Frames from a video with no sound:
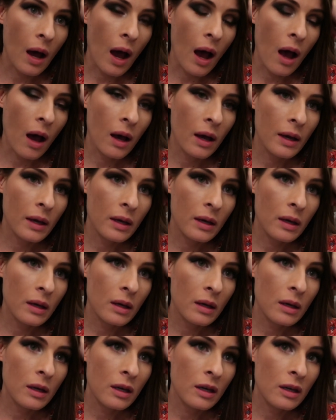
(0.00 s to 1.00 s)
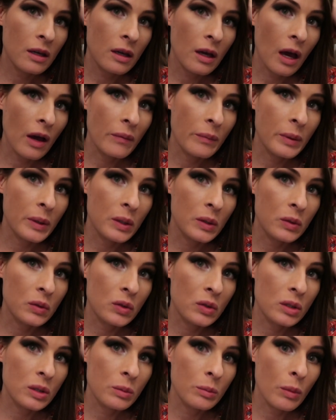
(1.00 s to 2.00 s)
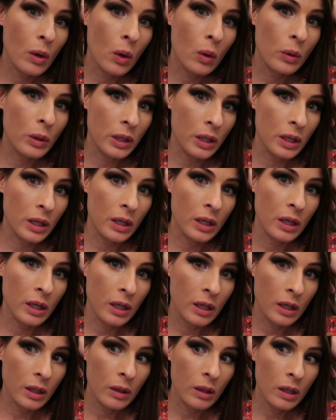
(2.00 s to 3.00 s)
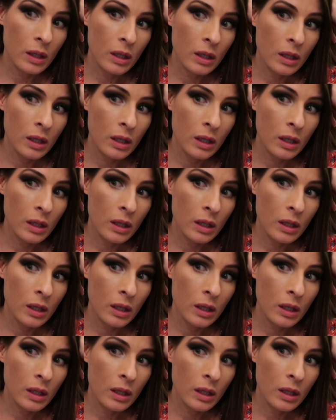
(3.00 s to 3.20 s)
I have been smoking